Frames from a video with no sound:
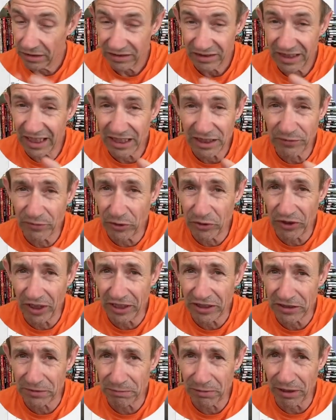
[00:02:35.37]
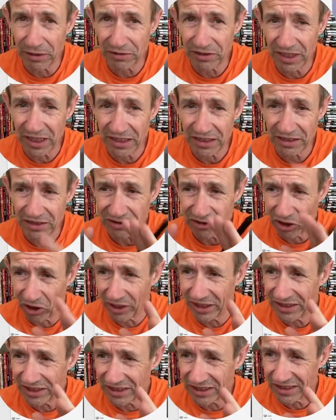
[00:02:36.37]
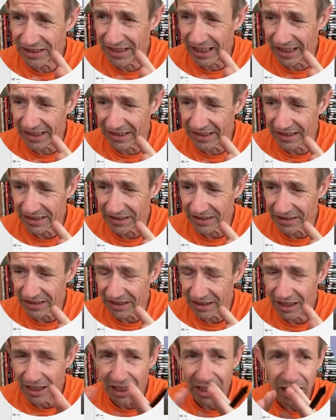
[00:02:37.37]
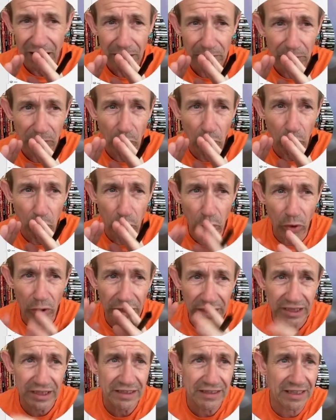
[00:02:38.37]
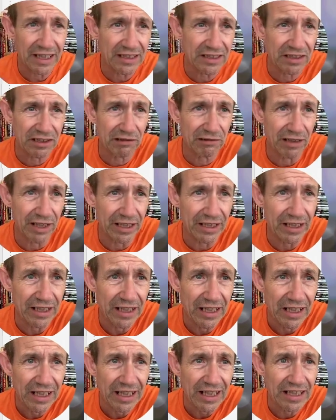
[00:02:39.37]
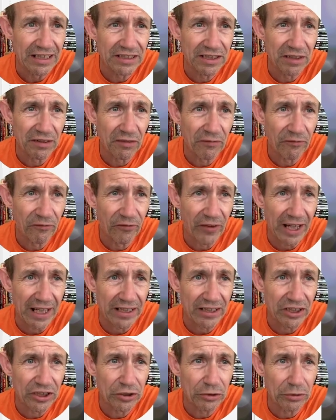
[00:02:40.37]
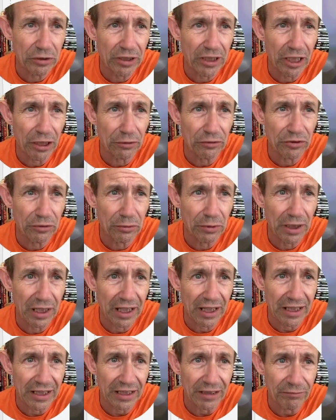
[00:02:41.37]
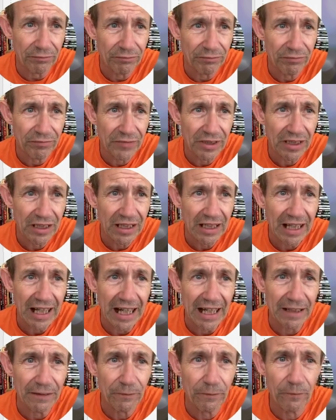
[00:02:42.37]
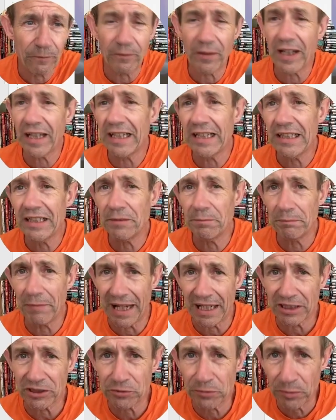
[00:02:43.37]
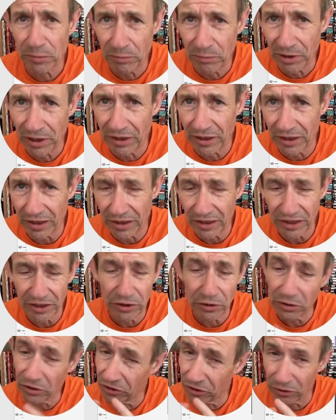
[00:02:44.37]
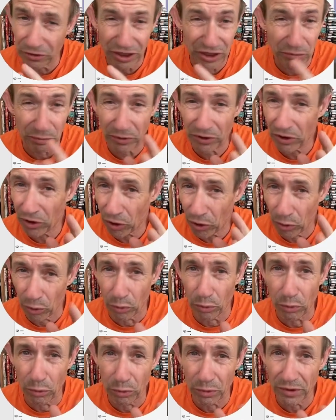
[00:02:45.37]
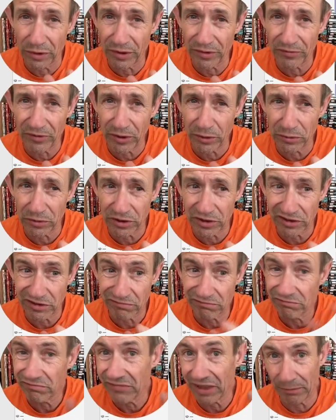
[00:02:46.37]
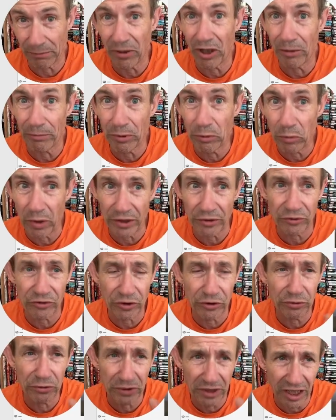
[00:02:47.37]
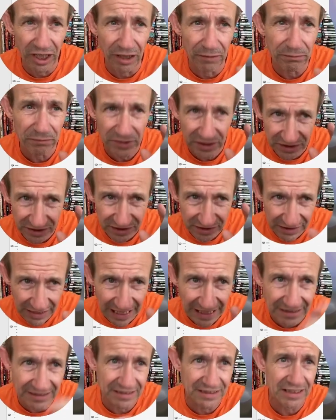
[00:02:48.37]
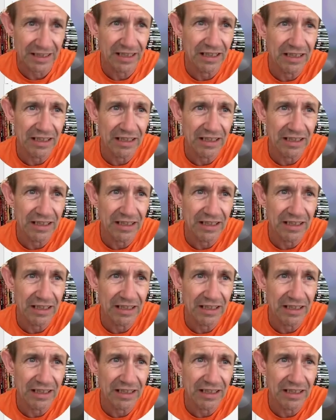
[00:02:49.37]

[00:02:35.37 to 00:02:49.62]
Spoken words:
Takes a few seconds to process, not instantaneous, but what it does create is an effect that you can go to layer and fade maximum blur. And you can do this with all of the filters. There might be one or two you can't, but that's